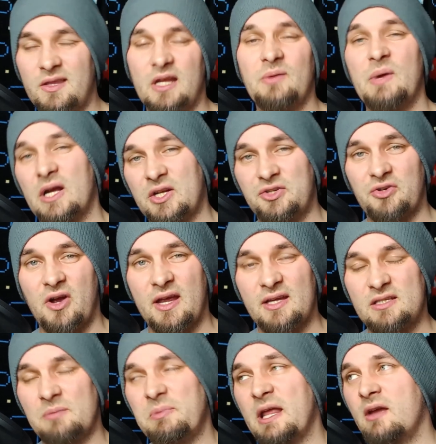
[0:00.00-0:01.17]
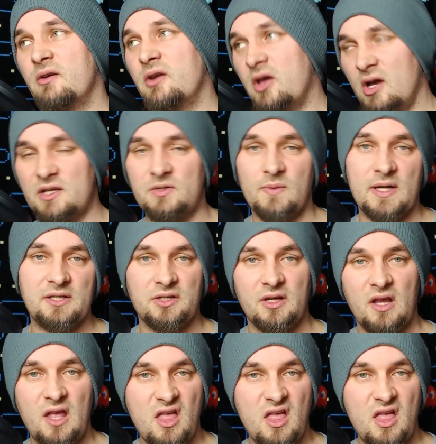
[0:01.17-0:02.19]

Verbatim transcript: The only way I could try it is to play it on her Switch.